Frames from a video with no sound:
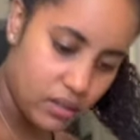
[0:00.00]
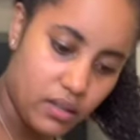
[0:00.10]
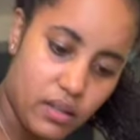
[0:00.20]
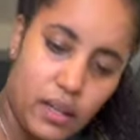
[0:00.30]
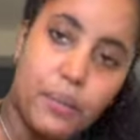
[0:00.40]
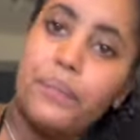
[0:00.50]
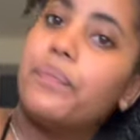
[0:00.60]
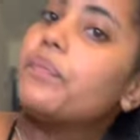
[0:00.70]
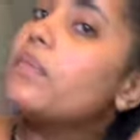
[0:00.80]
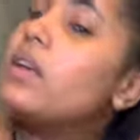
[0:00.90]
Okay.
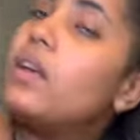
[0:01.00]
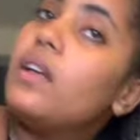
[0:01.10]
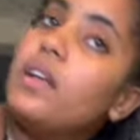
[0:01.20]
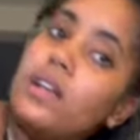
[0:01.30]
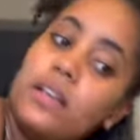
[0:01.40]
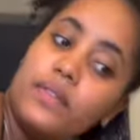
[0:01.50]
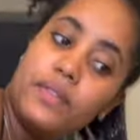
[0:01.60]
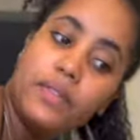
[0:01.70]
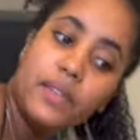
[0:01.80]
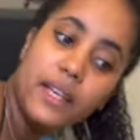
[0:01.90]

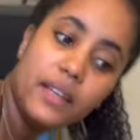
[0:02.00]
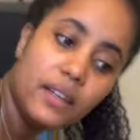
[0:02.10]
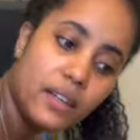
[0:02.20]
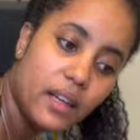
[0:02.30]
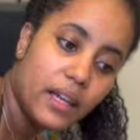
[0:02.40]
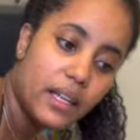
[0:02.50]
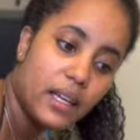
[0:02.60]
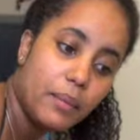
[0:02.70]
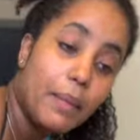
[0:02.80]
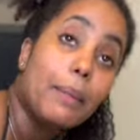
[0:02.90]
Then I
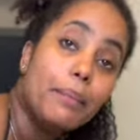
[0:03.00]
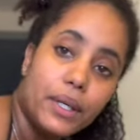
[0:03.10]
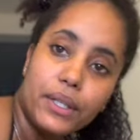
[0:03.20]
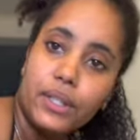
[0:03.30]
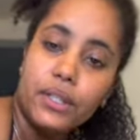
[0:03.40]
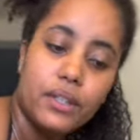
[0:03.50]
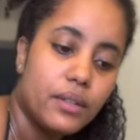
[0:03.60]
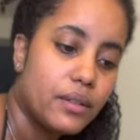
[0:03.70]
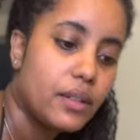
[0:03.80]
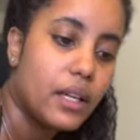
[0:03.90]
get my butter,
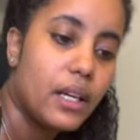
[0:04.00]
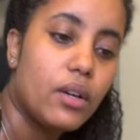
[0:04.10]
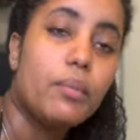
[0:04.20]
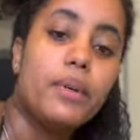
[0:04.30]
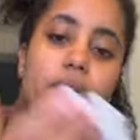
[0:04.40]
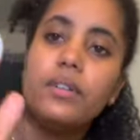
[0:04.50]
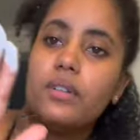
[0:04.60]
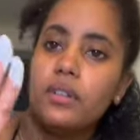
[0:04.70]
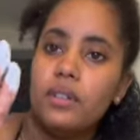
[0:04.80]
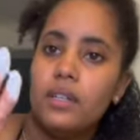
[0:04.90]
my hair butter.